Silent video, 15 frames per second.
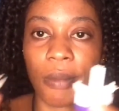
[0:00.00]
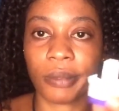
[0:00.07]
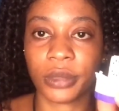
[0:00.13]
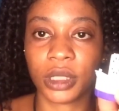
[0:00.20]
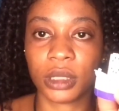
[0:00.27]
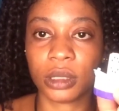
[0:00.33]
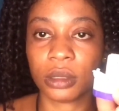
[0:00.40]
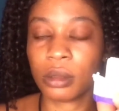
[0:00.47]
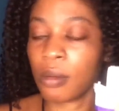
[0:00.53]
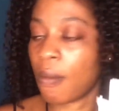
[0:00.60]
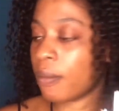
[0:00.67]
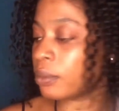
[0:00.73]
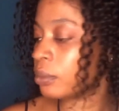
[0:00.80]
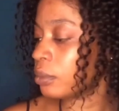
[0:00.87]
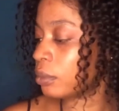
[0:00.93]
You see?
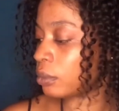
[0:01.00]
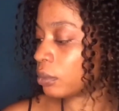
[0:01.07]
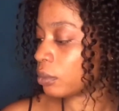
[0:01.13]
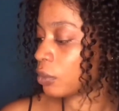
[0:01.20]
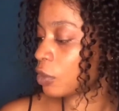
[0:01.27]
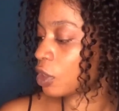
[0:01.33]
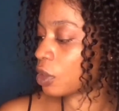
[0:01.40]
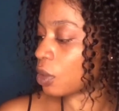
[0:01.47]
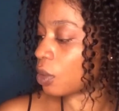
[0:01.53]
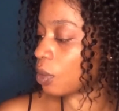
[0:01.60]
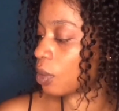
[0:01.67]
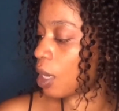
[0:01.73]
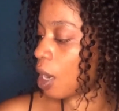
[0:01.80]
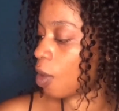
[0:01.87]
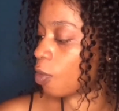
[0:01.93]

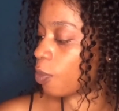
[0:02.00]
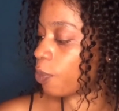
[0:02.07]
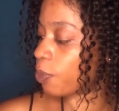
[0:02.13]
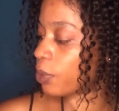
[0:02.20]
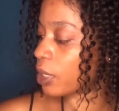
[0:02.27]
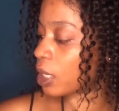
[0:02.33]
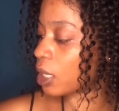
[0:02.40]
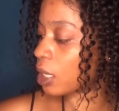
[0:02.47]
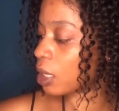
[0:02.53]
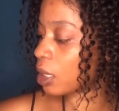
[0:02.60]
So I'll pick